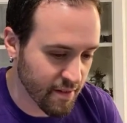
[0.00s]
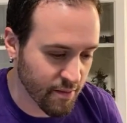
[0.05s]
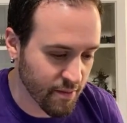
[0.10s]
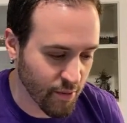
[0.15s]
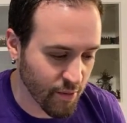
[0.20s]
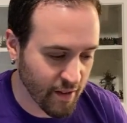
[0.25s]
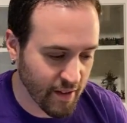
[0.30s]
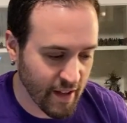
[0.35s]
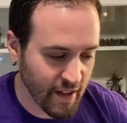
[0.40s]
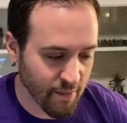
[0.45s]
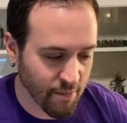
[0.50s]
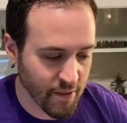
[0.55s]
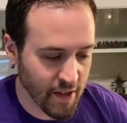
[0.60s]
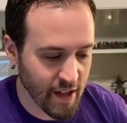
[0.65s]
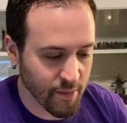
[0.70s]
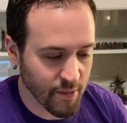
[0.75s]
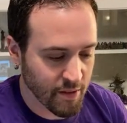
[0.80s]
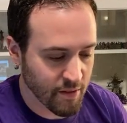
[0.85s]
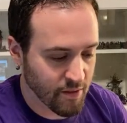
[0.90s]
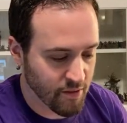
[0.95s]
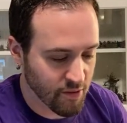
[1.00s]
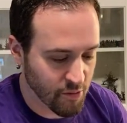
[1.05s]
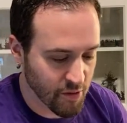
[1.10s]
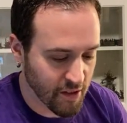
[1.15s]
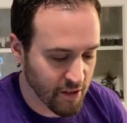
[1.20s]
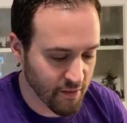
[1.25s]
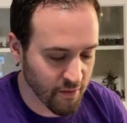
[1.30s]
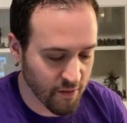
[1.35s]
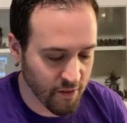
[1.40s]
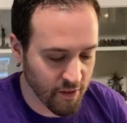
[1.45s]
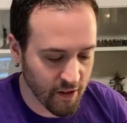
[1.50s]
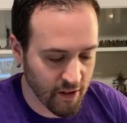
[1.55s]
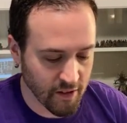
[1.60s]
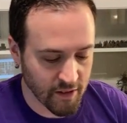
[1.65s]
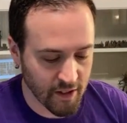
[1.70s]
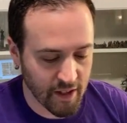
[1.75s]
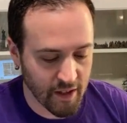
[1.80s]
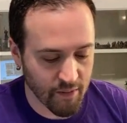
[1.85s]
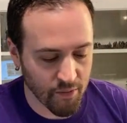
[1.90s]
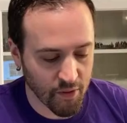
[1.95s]
We keep naming so many different things,
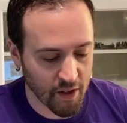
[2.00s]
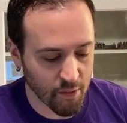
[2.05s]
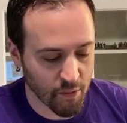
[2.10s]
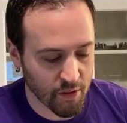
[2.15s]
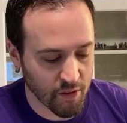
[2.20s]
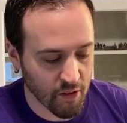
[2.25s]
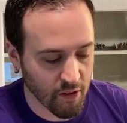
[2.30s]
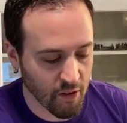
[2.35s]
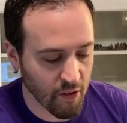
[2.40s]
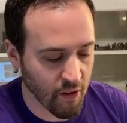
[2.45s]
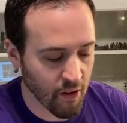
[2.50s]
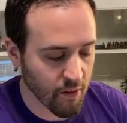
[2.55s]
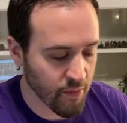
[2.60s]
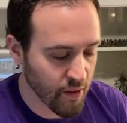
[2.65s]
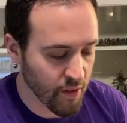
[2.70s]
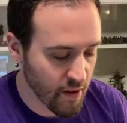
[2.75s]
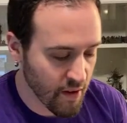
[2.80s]
I keep forgetting what they are.